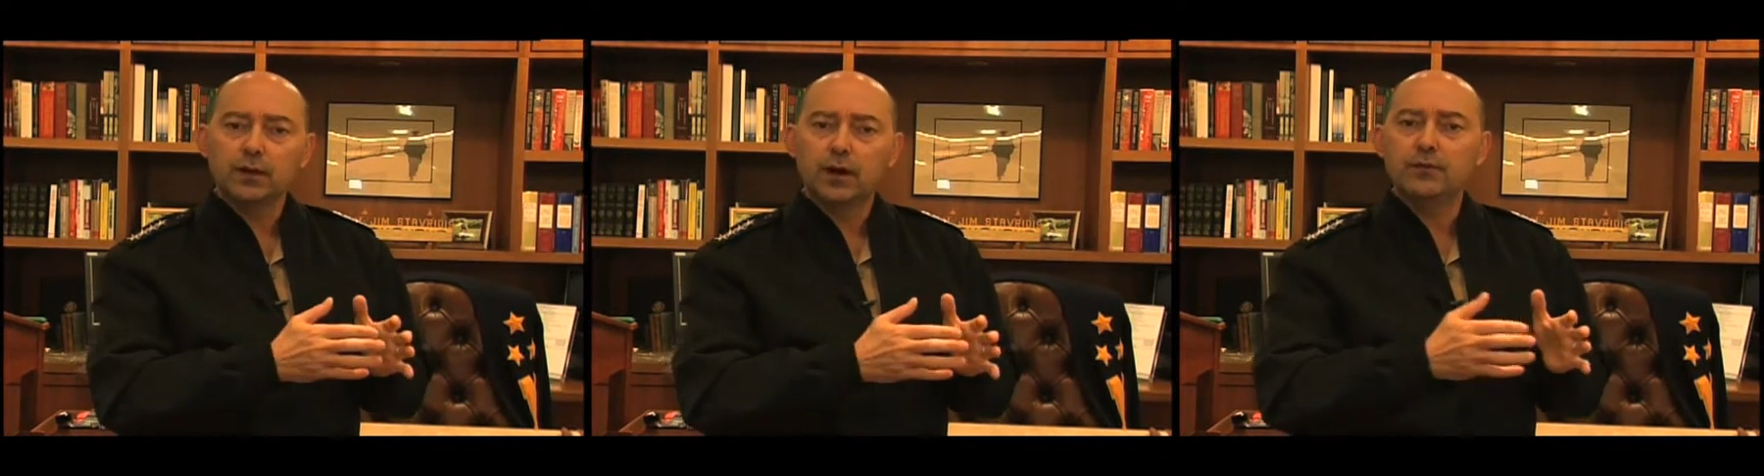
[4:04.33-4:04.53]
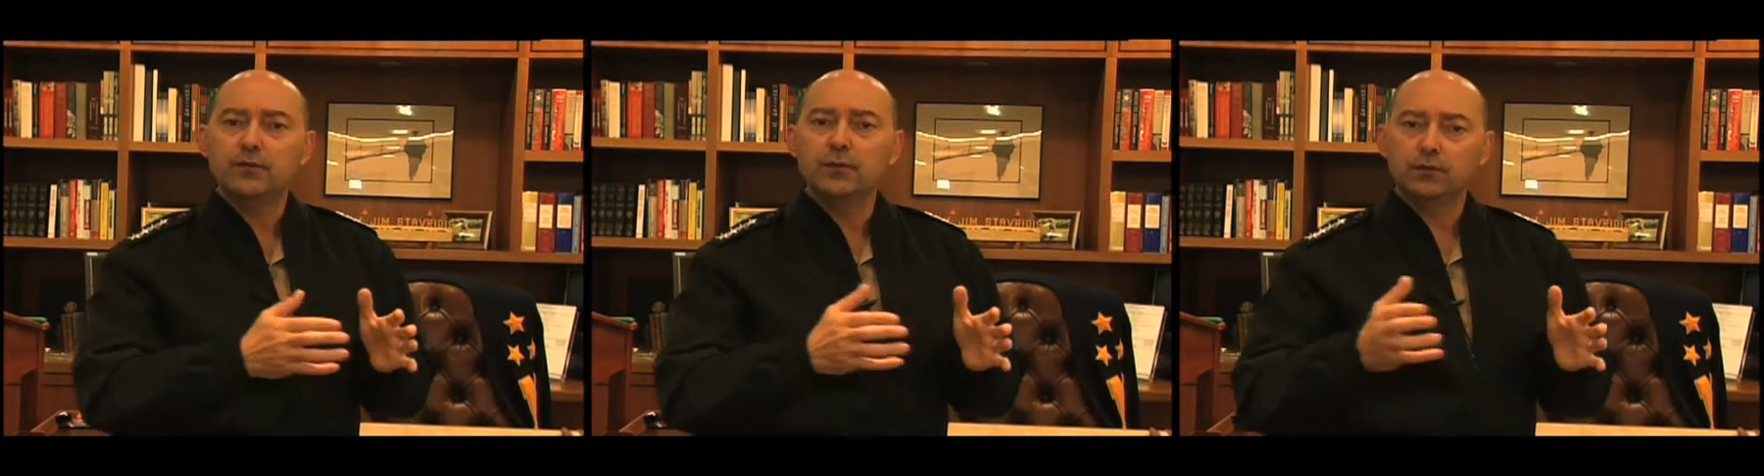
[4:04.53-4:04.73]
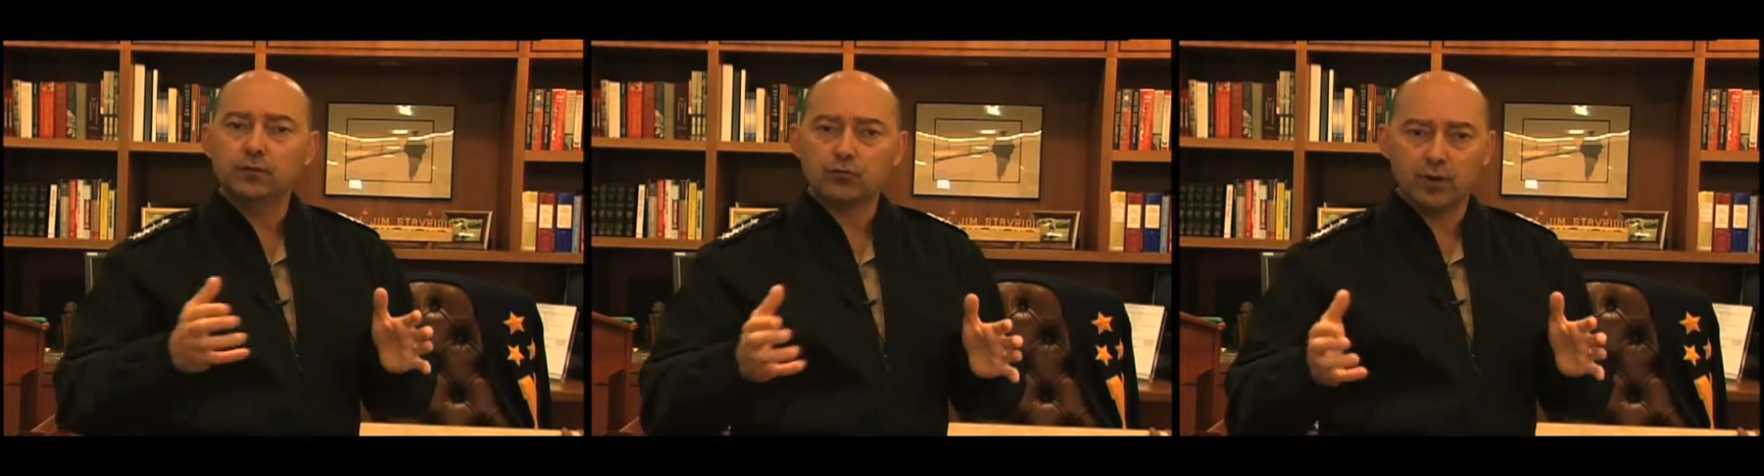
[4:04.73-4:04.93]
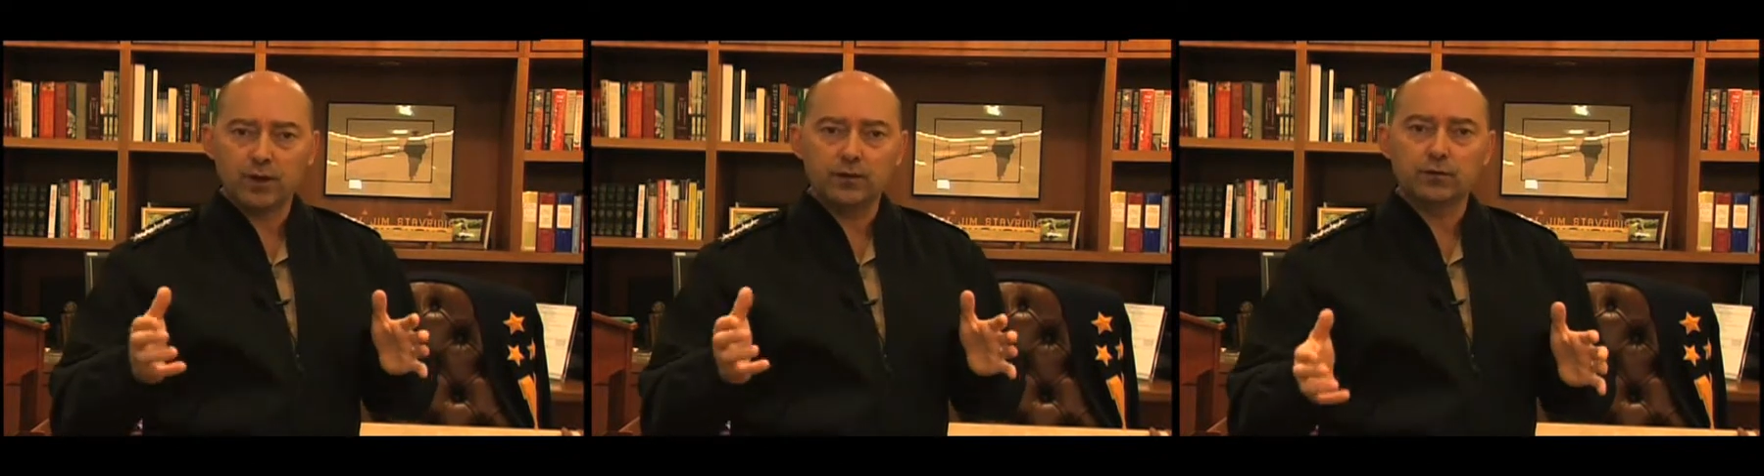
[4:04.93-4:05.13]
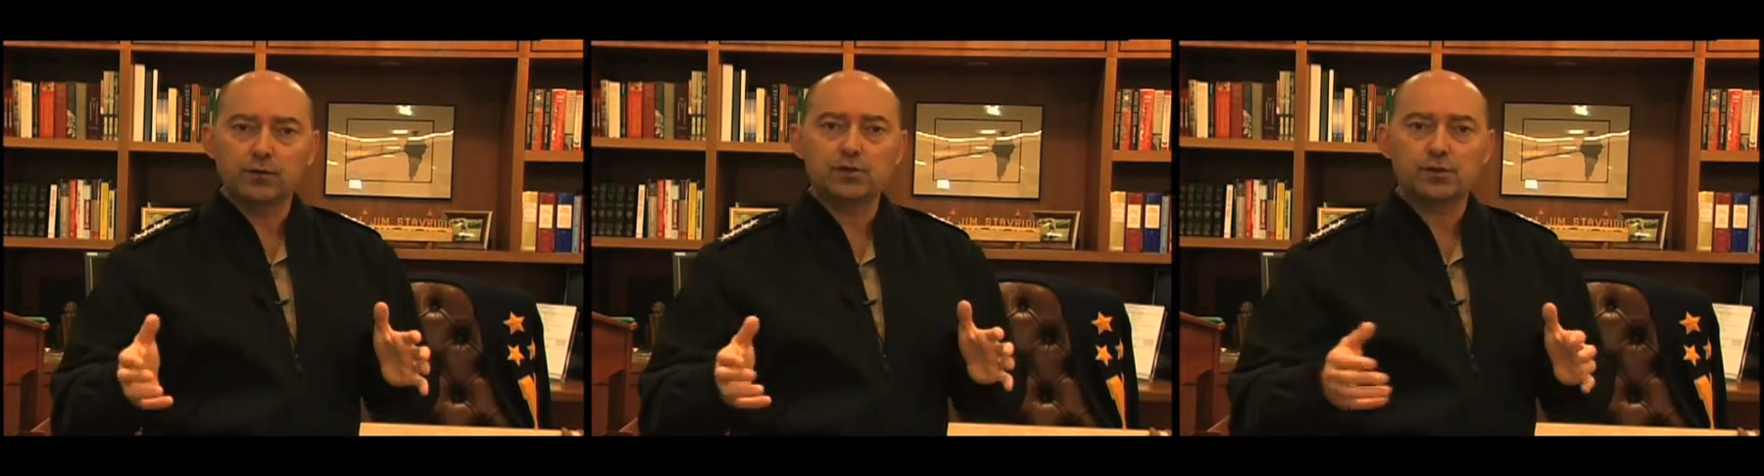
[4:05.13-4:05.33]
of this
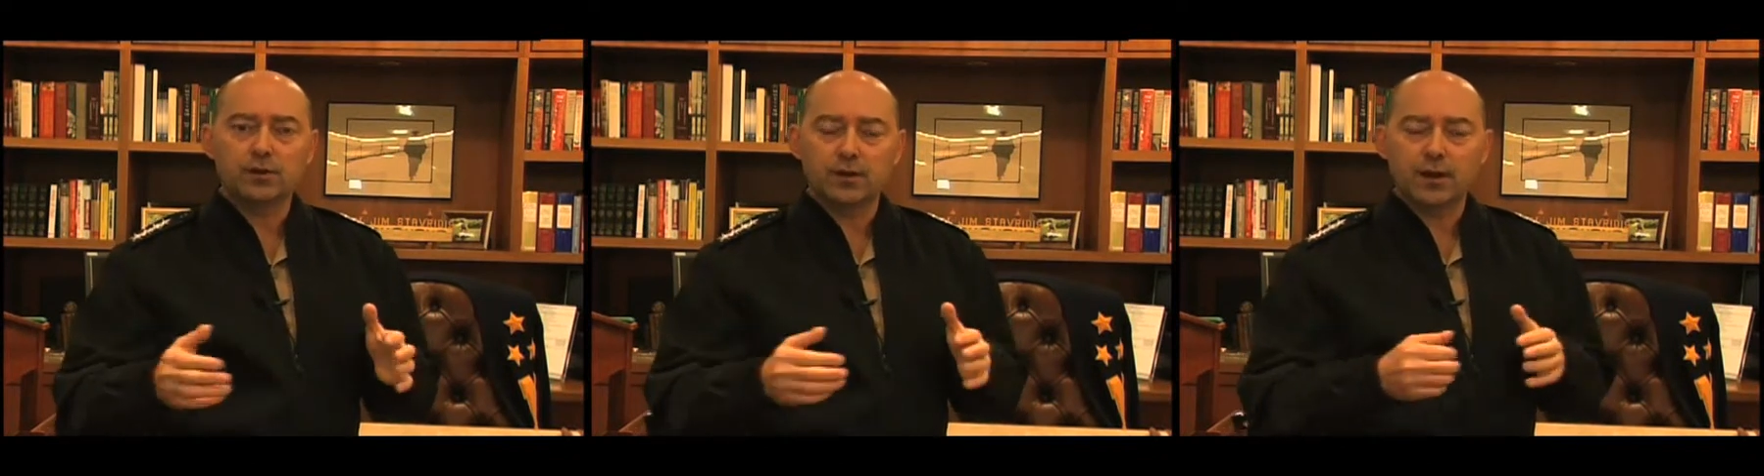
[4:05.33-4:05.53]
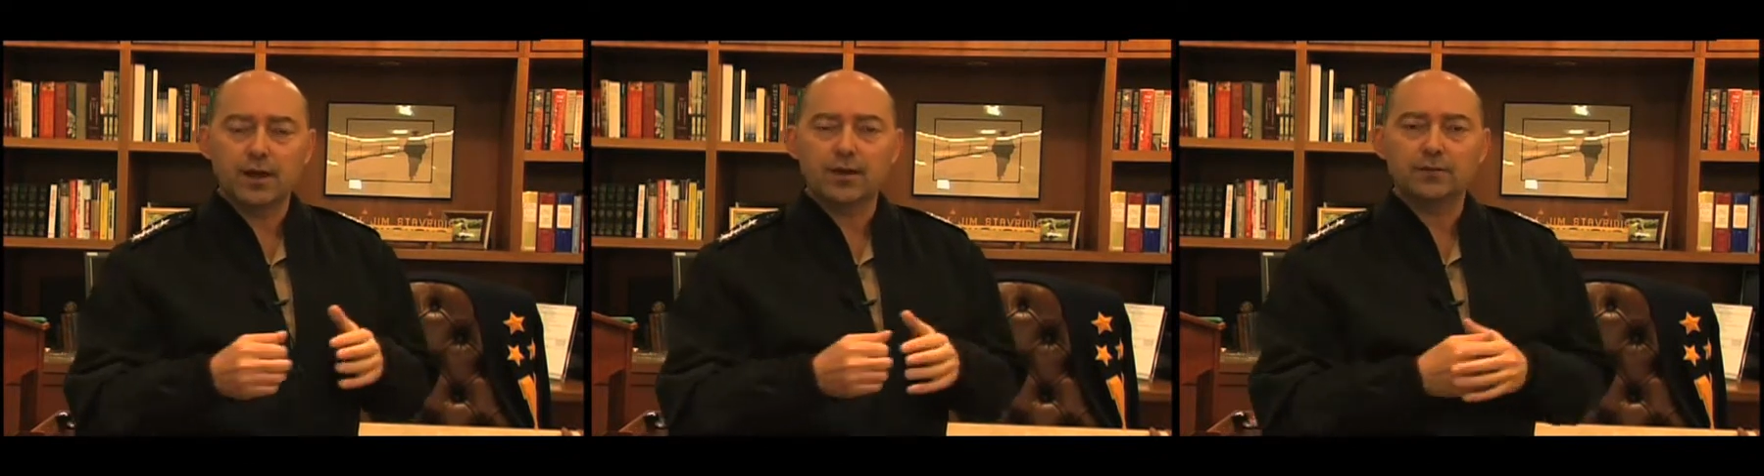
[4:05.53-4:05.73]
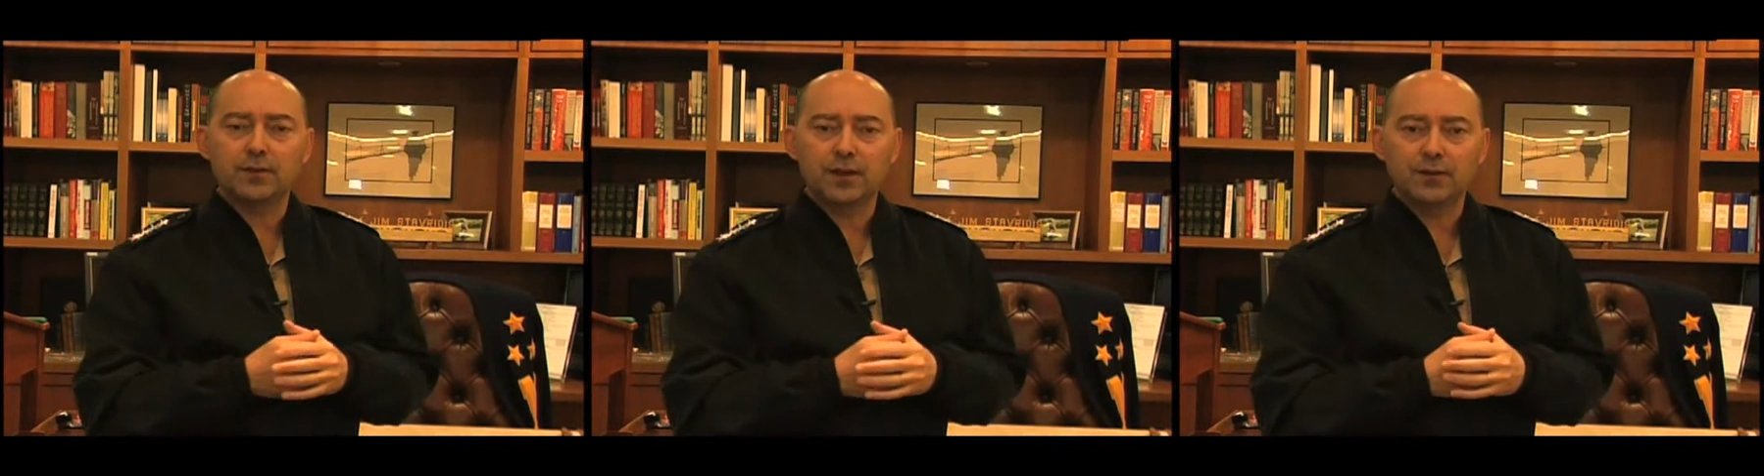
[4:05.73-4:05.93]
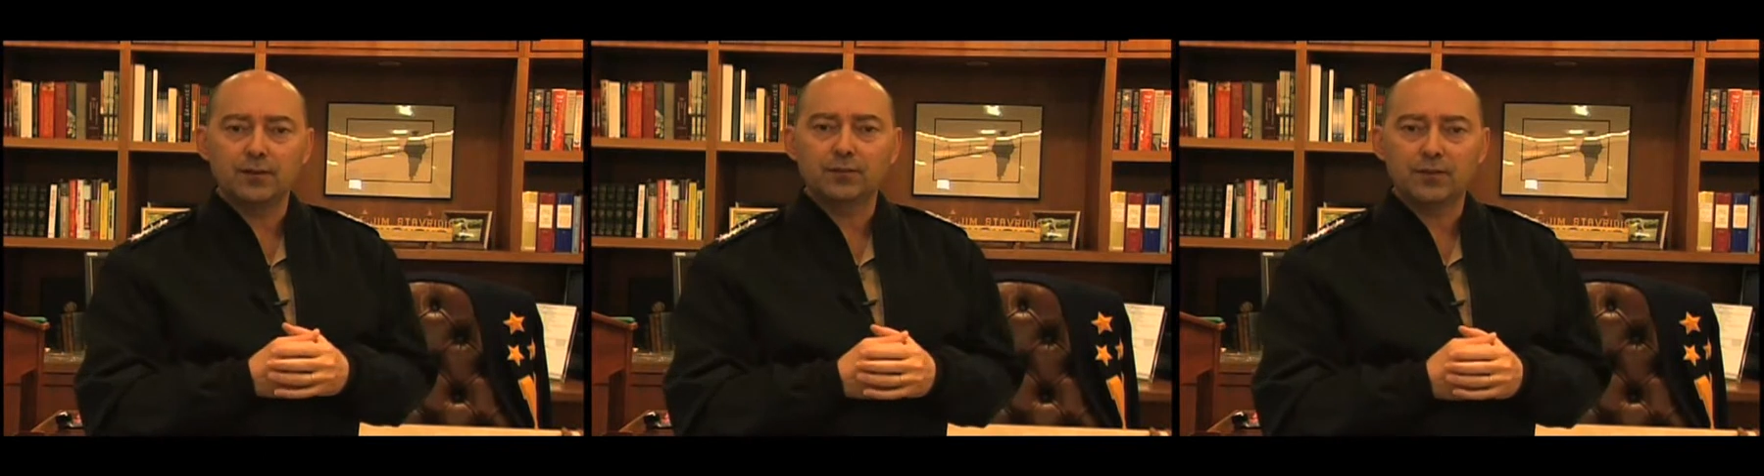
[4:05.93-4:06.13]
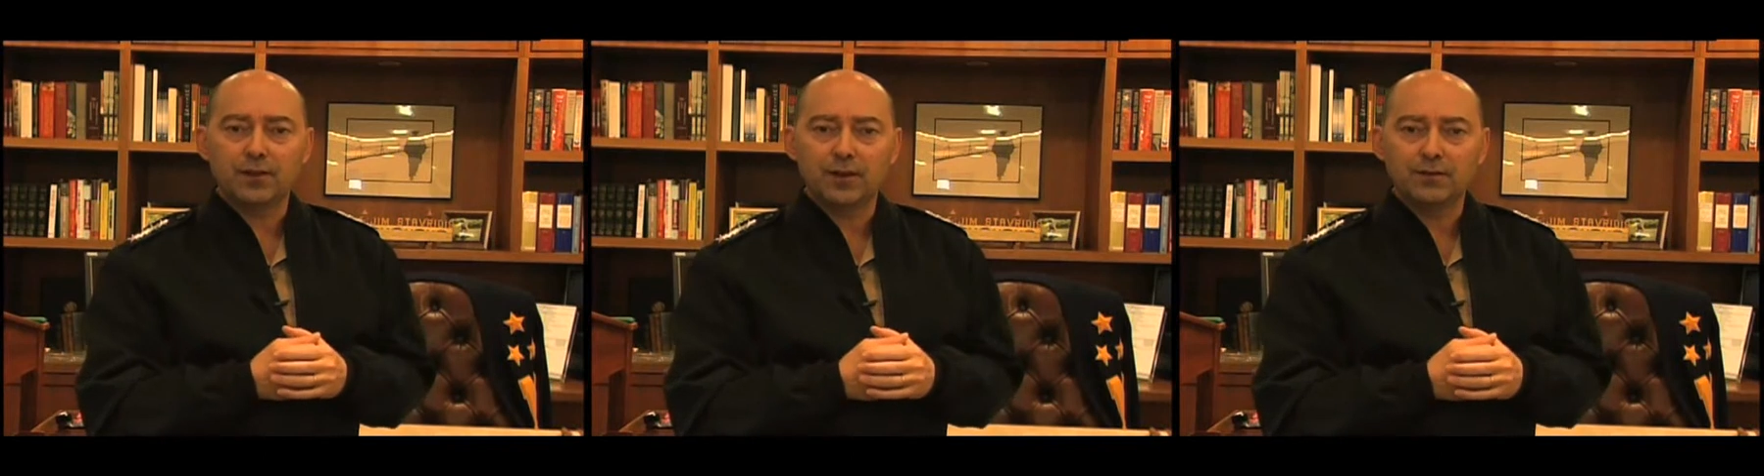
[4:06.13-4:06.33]
transition in
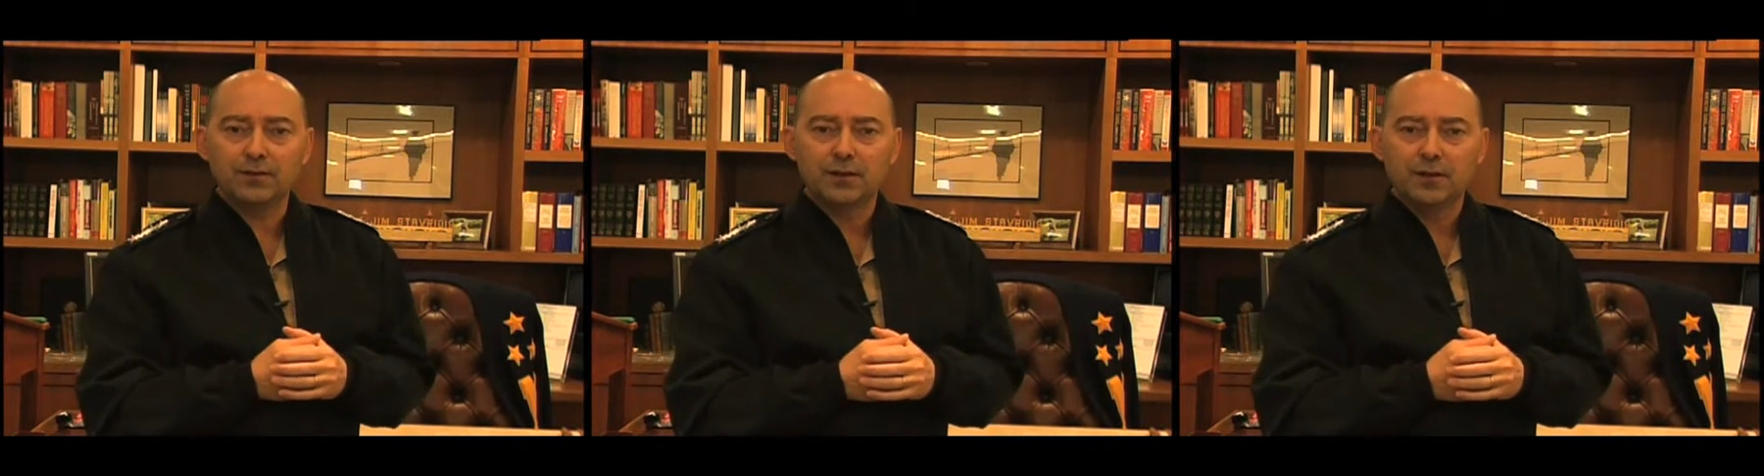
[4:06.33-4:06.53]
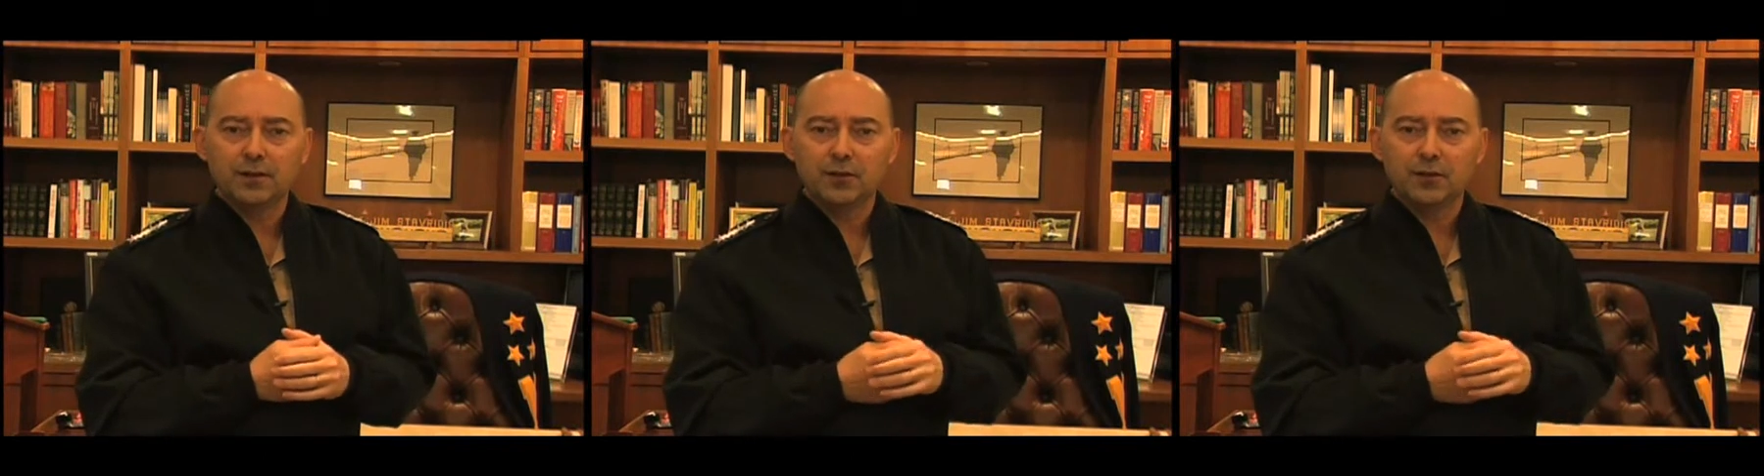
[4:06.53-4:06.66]
Afghanistan.